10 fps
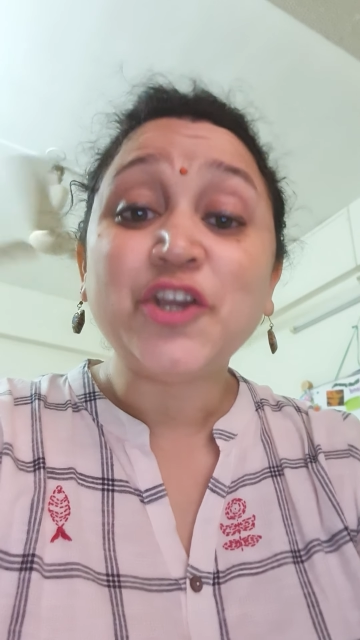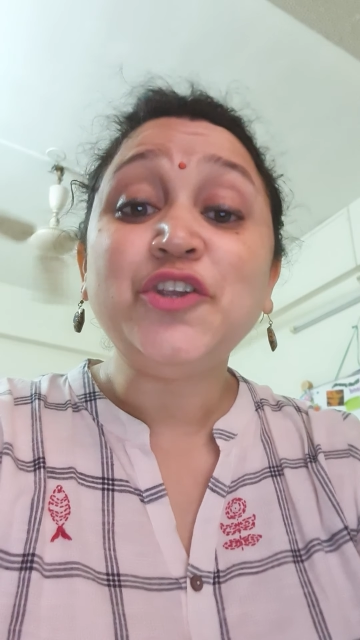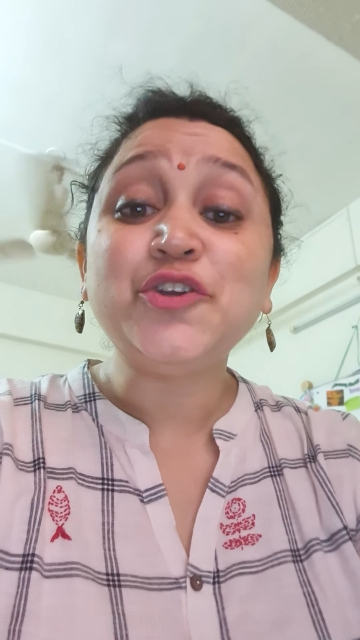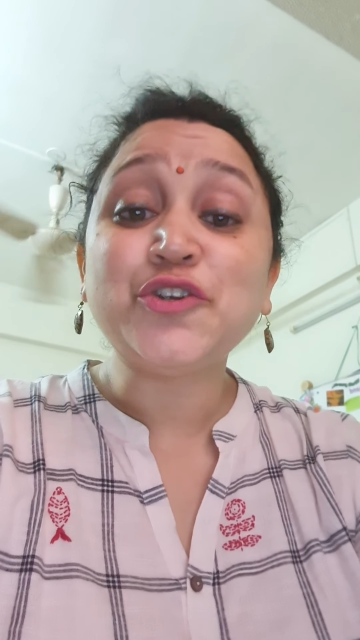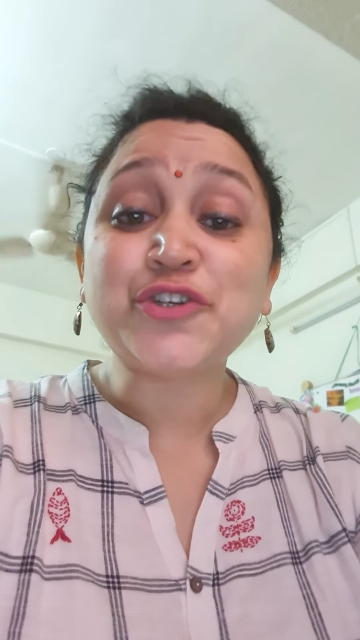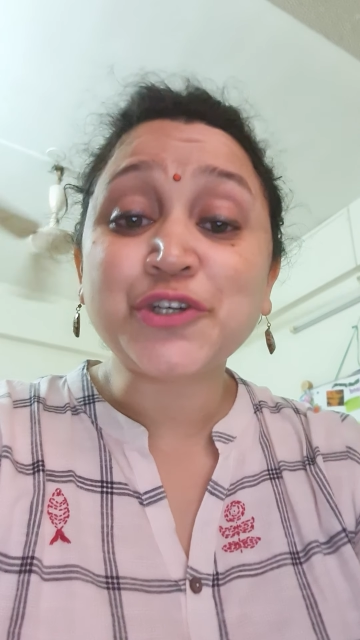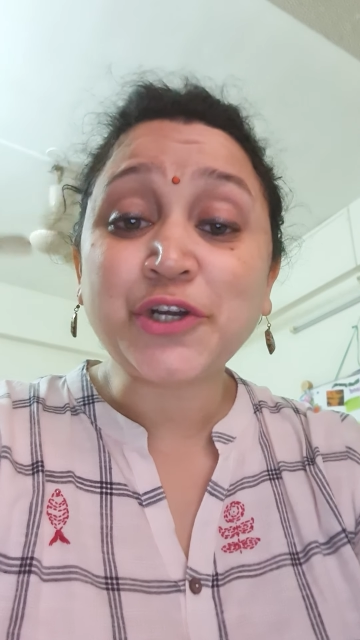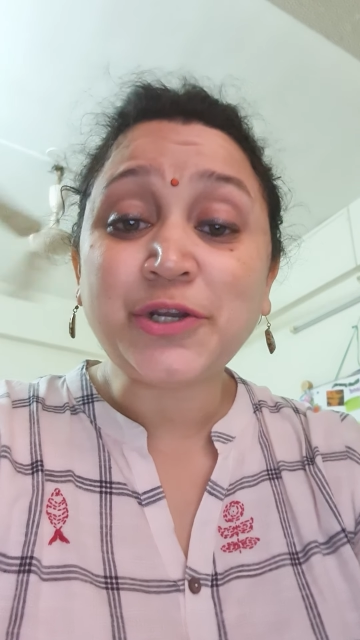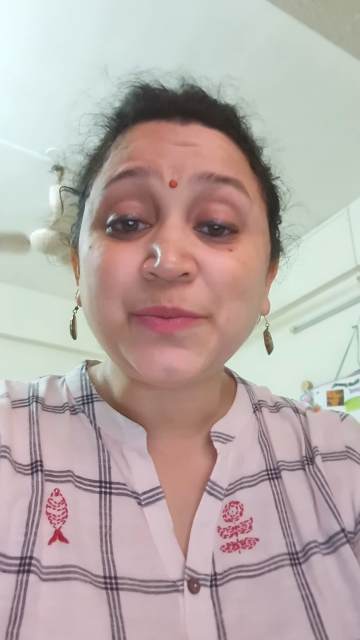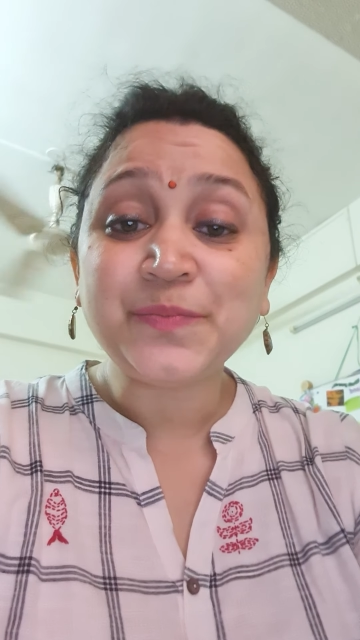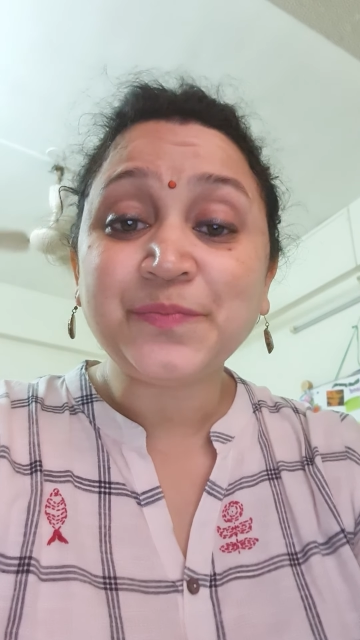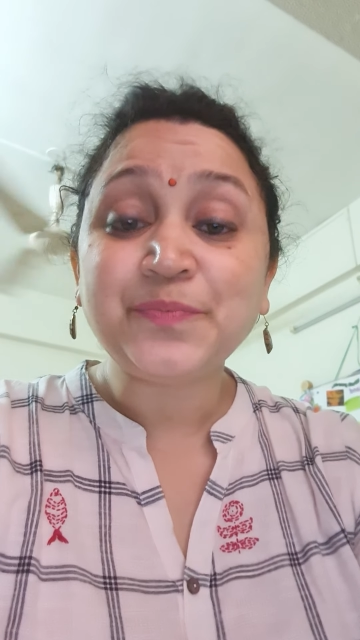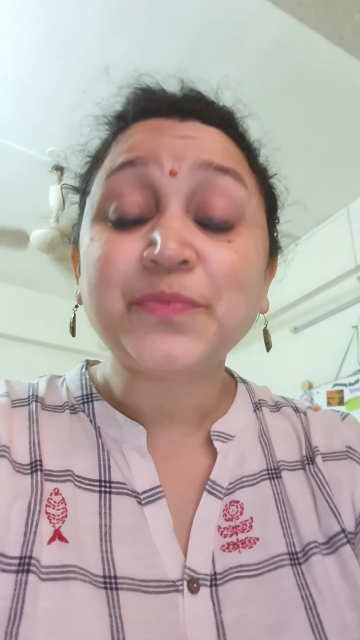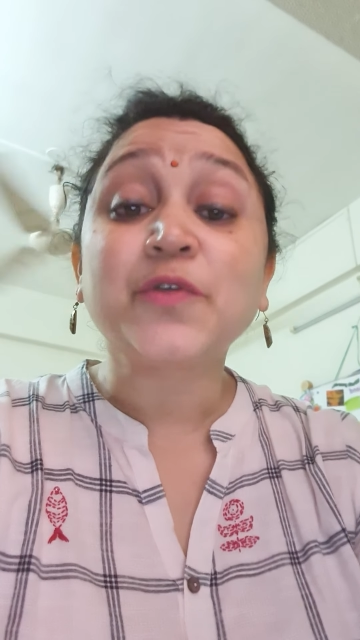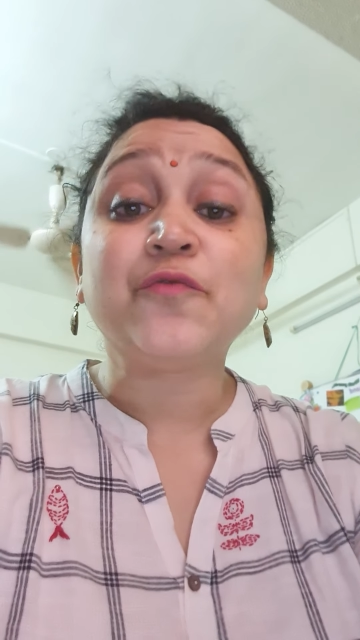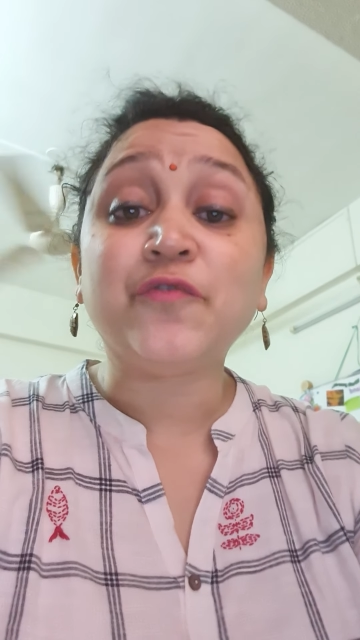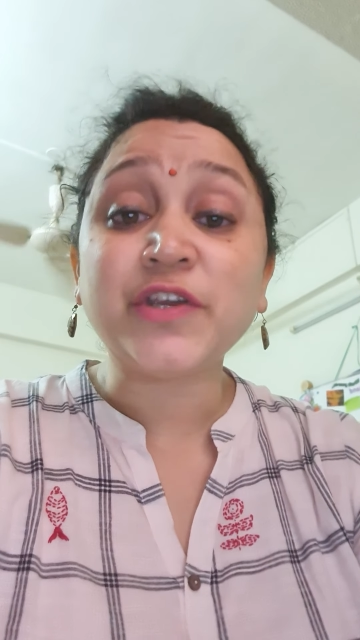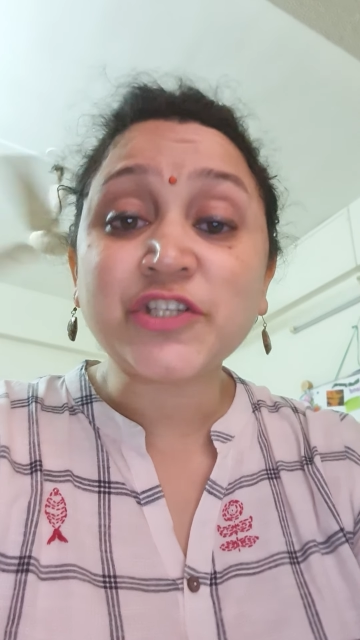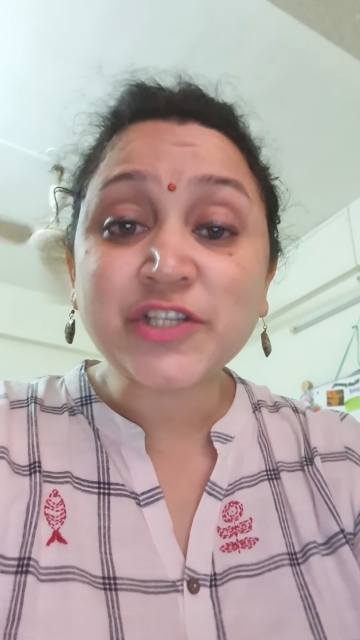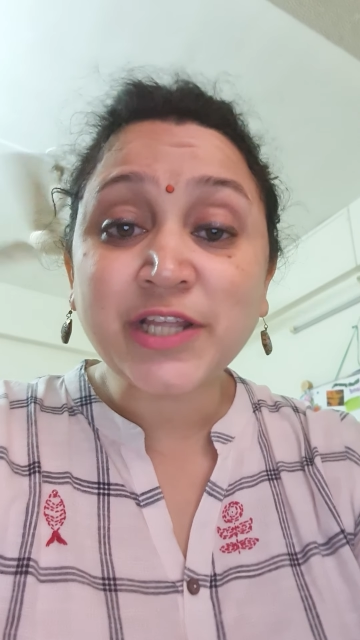you should
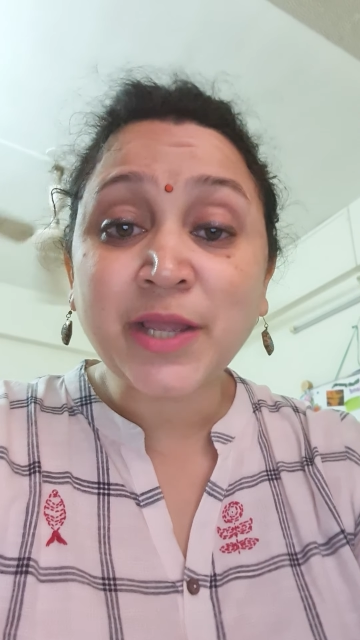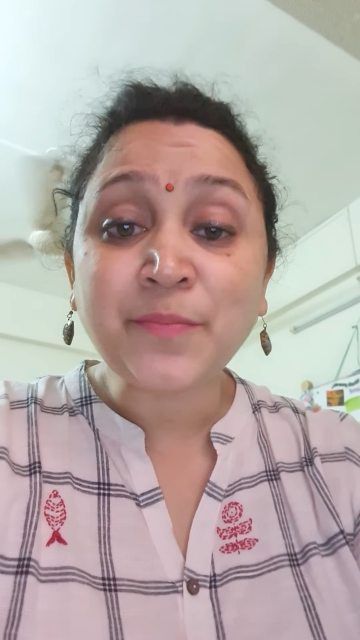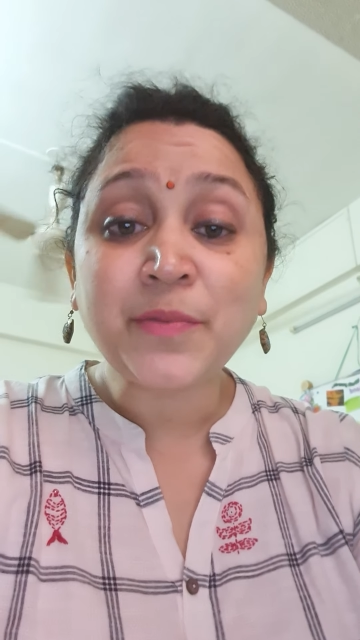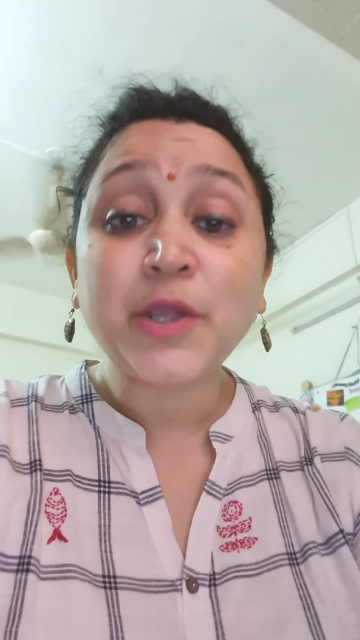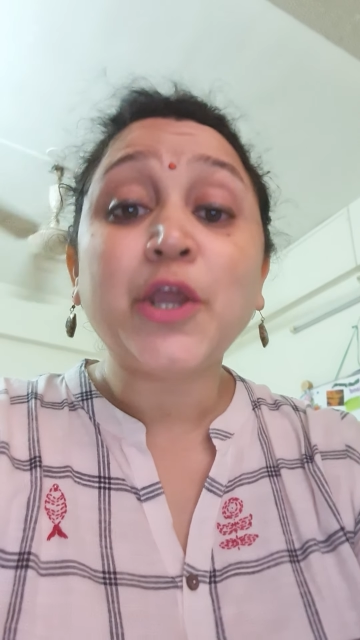wish them